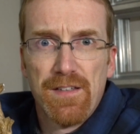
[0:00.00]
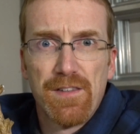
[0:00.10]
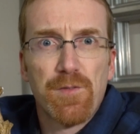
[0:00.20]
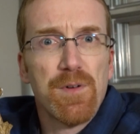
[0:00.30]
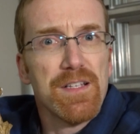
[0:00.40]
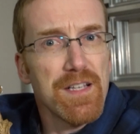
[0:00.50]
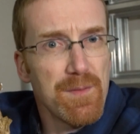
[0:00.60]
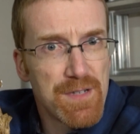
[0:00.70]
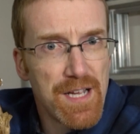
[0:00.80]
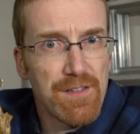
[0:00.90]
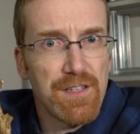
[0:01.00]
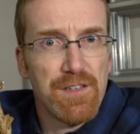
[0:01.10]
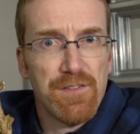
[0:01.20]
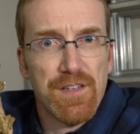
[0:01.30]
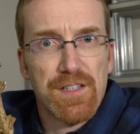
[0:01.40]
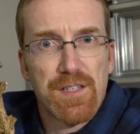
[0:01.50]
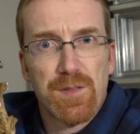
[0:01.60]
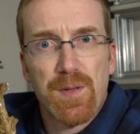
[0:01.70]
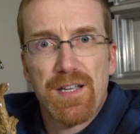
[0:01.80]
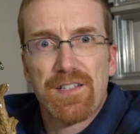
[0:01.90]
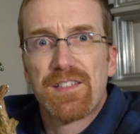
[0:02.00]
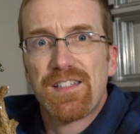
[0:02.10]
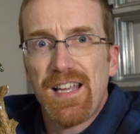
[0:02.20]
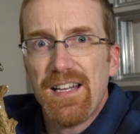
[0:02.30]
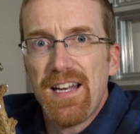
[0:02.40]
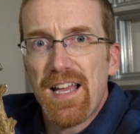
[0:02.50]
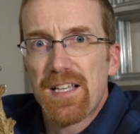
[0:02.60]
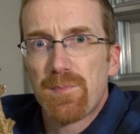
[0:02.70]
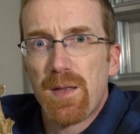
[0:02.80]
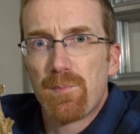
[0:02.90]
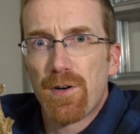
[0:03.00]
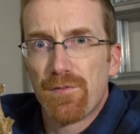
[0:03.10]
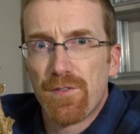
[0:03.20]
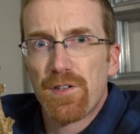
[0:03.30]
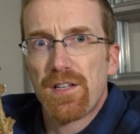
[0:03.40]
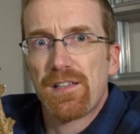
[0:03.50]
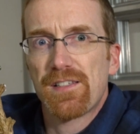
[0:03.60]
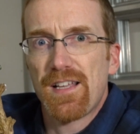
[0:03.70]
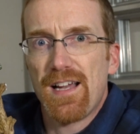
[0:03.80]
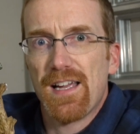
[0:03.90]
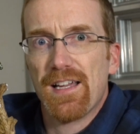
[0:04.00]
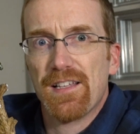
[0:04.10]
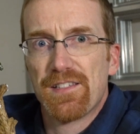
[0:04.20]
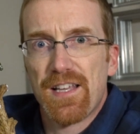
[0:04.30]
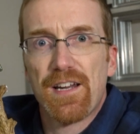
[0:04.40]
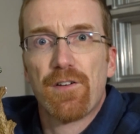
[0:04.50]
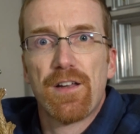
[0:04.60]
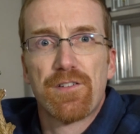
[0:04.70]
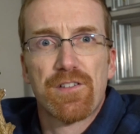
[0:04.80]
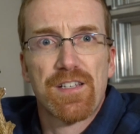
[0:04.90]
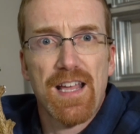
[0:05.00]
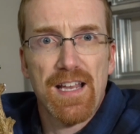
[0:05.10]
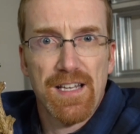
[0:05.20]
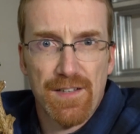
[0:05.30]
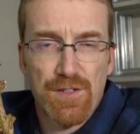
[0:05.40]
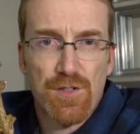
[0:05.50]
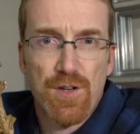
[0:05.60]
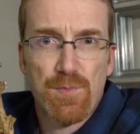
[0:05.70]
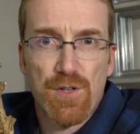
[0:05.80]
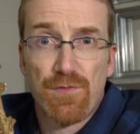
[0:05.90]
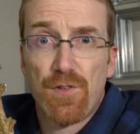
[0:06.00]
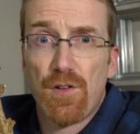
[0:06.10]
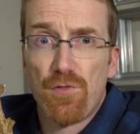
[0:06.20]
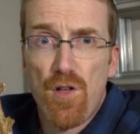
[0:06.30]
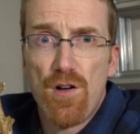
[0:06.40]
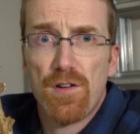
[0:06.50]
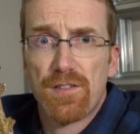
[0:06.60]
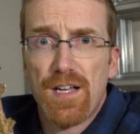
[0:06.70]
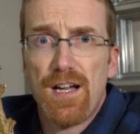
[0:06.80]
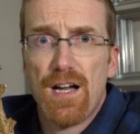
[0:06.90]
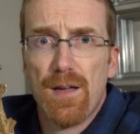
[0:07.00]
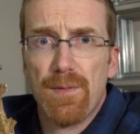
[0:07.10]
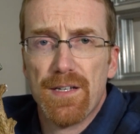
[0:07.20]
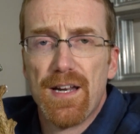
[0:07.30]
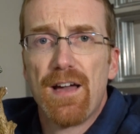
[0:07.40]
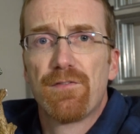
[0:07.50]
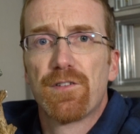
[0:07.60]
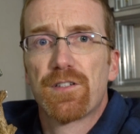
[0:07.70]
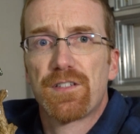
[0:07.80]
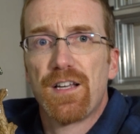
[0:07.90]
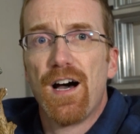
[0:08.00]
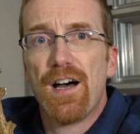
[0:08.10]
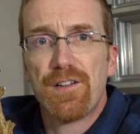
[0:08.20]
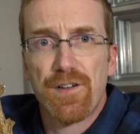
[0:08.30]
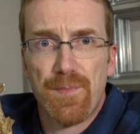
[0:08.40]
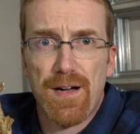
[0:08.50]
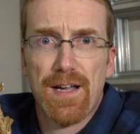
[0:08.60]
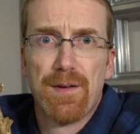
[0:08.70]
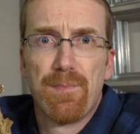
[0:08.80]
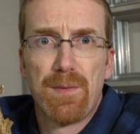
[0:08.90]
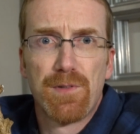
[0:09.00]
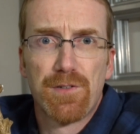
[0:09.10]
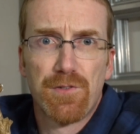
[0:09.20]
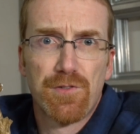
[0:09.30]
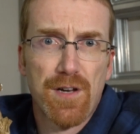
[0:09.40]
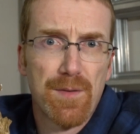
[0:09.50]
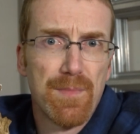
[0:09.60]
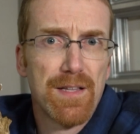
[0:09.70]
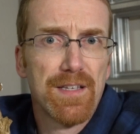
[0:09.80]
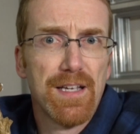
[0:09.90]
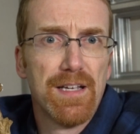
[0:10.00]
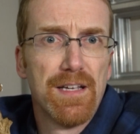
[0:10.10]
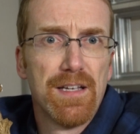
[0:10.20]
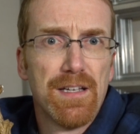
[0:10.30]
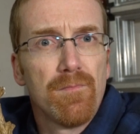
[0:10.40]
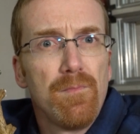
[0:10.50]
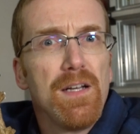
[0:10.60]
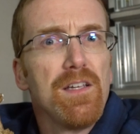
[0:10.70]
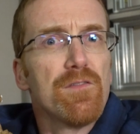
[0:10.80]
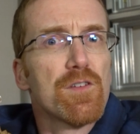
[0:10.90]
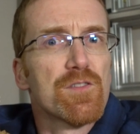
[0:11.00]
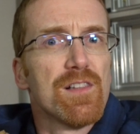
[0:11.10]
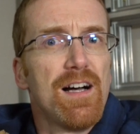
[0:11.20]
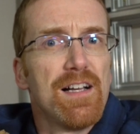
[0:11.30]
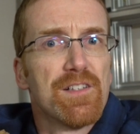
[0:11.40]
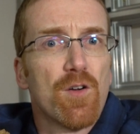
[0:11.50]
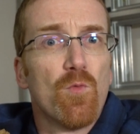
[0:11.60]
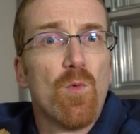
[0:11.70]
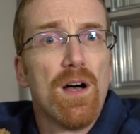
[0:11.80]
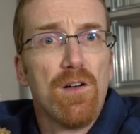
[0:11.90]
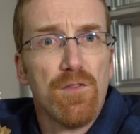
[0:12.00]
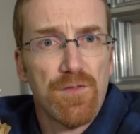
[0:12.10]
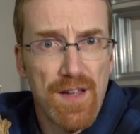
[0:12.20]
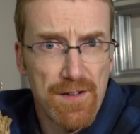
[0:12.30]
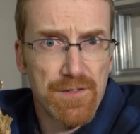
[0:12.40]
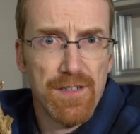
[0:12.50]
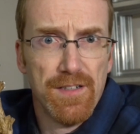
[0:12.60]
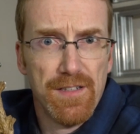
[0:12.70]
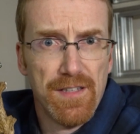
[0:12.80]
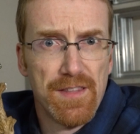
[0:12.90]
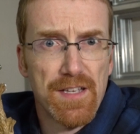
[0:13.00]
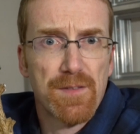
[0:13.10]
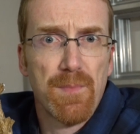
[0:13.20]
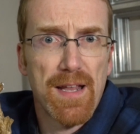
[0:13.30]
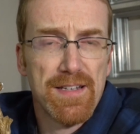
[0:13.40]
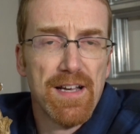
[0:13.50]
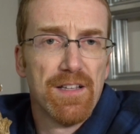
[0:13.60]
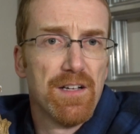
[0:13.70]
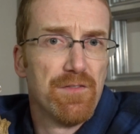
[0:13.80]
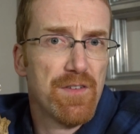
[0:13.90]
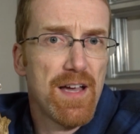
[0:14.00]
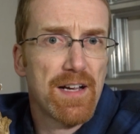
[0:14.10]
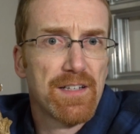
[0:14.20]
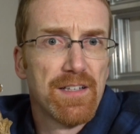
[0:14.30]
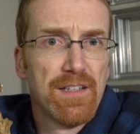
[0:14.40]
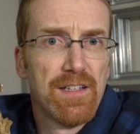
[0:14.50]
The reason I'm telling you this is because Satan has been perverting science and our understanding of Scripture for a long time in an effort to undermine biblical credibility. Many of those lies are well founded in this Mandela effect.